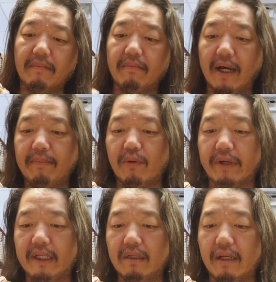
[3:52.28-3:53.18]
My
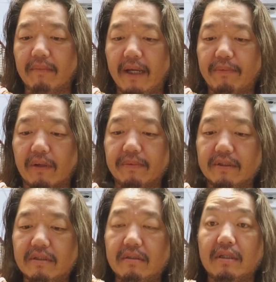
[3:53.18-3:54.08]
point and my
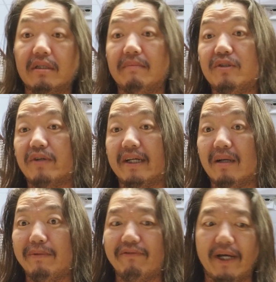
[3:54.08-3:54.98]
purpose is I'm just trying to
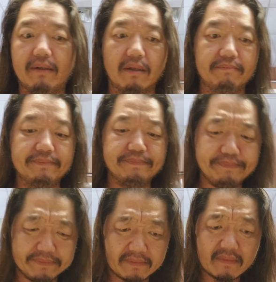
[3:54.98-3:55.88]
help you find them.
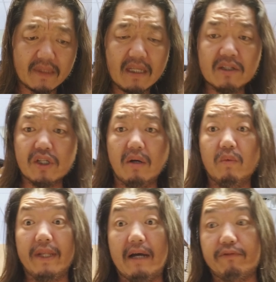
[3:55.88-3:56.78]
So
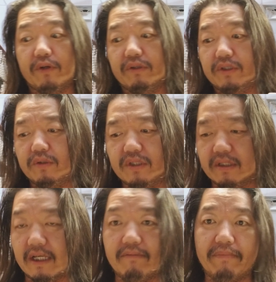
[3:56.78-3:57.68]
without further ado,
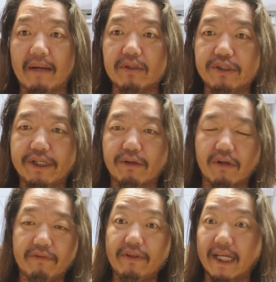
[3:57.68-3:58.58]
since I've babbled your
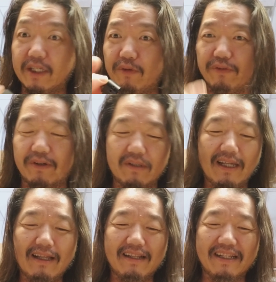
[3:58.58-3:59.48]
ear off, and thank you for
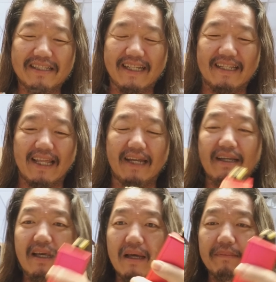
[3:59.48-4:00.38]
listening to that,
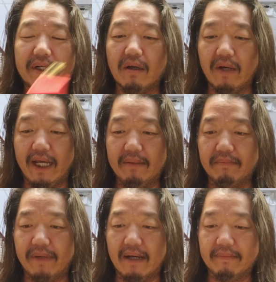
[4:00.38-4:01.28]
I'm gonna go ahead
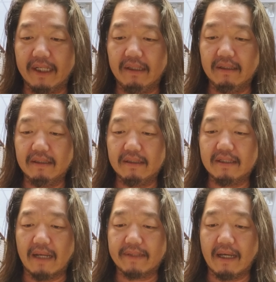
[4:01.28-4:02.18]
and pop my
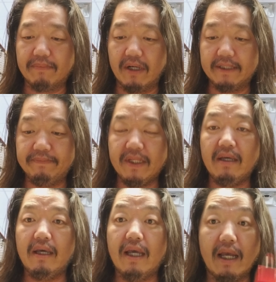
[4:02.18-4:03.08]
top cap on
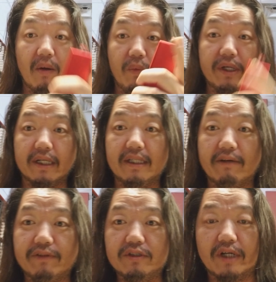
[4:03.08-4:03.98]
we're going to
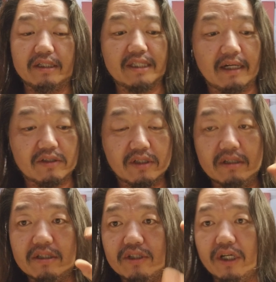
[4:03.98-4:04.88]
definitely try this out. So
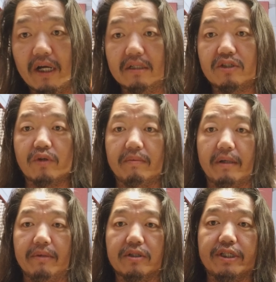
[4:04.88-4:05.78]
this is Gianna's
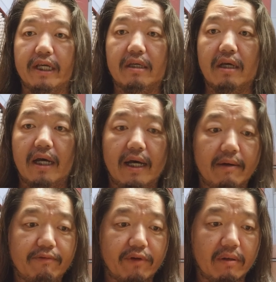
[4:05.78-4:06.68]
Strawberry Milkshake
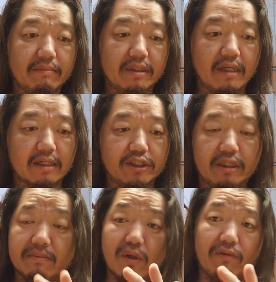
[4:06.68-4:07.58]
uh, from Doc
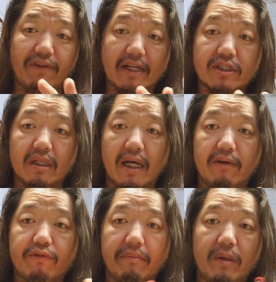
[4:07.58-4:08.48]
Cheatham's Old Fashioned
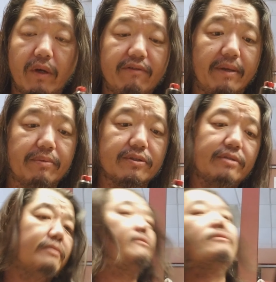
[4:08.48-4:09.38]
line from Midway Vapors.